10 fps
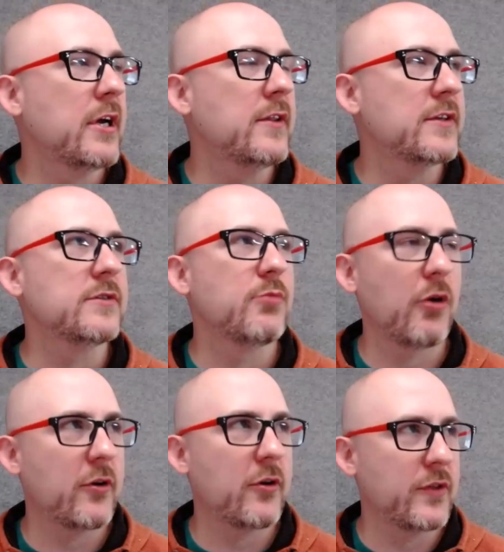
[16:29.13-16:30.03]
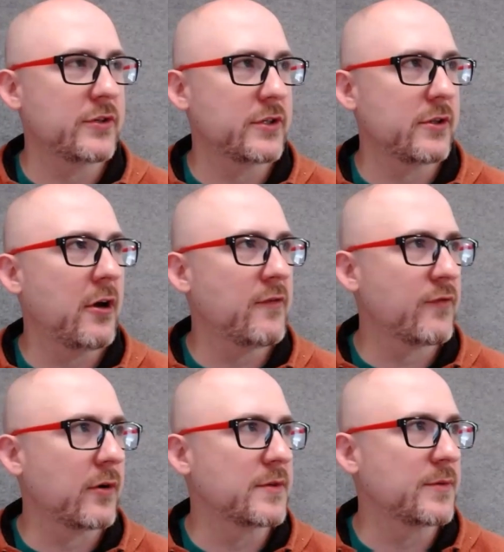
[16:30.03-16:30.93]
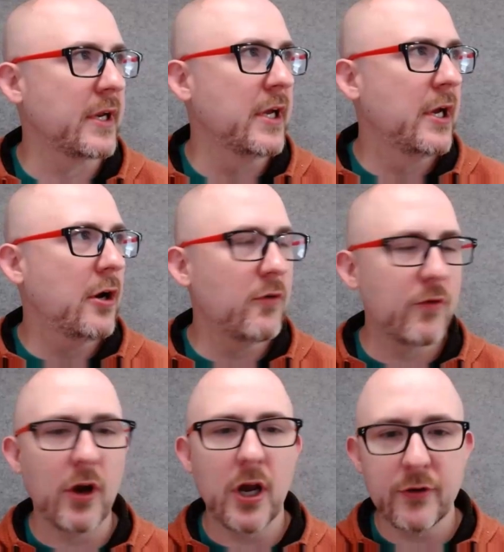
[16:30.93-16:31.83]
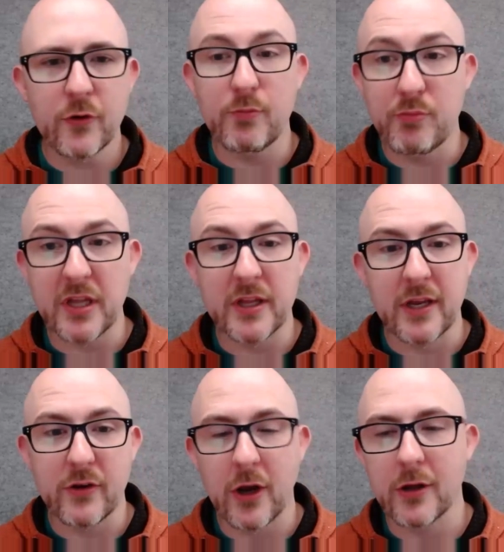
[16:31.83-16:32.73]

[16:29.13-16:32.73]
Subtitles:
and this is broader than just law firms, but over $100 billion